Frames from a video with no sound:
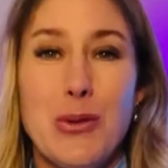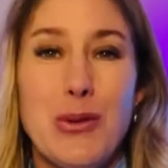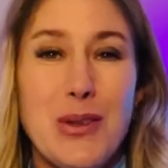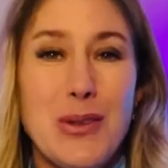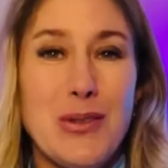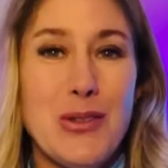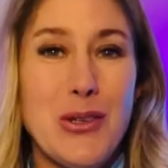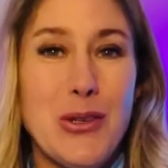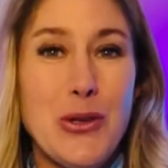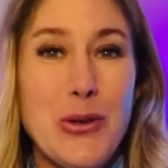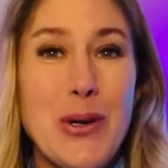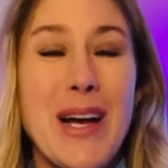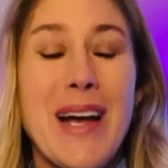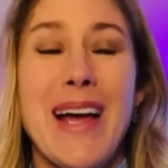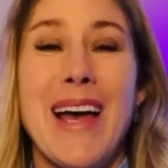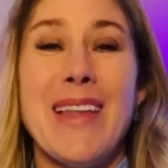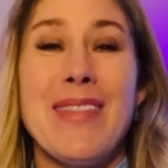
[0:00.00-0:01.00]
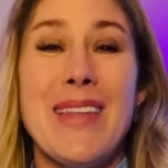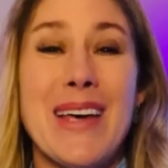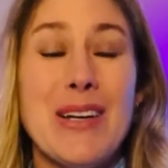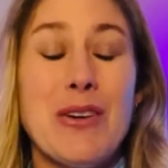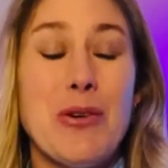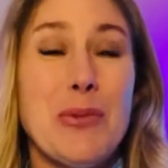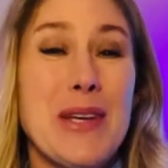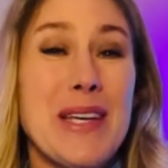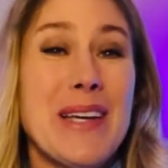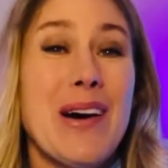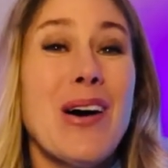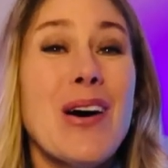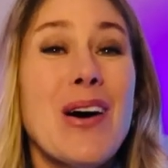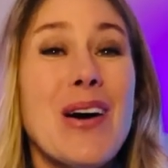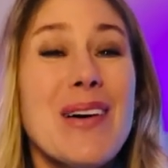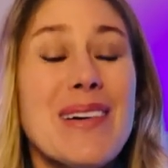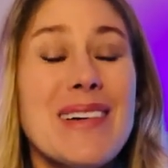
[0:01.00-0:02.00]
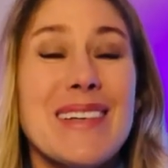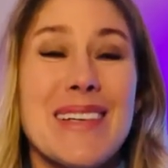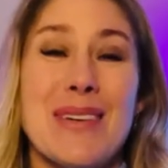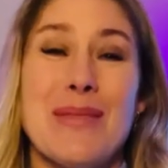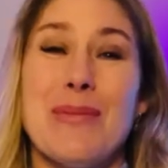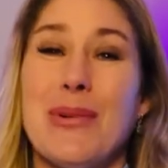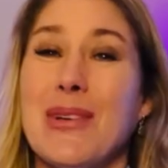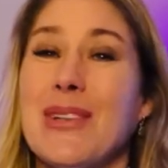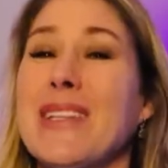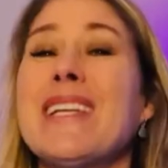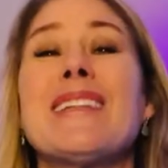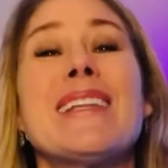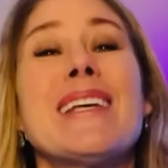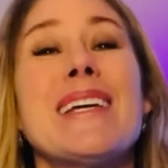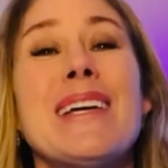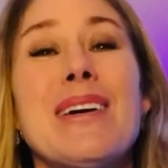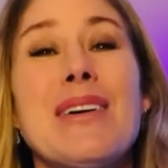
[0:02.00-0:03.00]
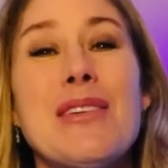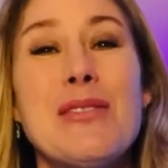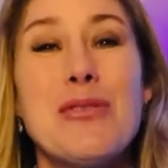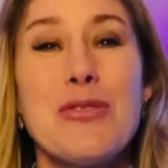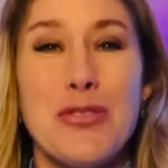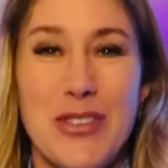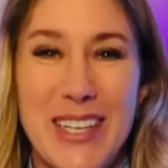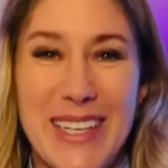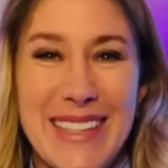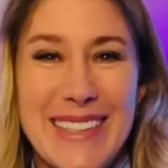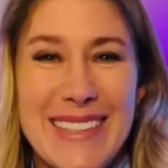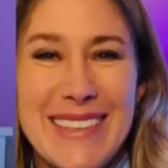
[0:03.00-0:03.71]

the zoo, and then it'll be all completely free.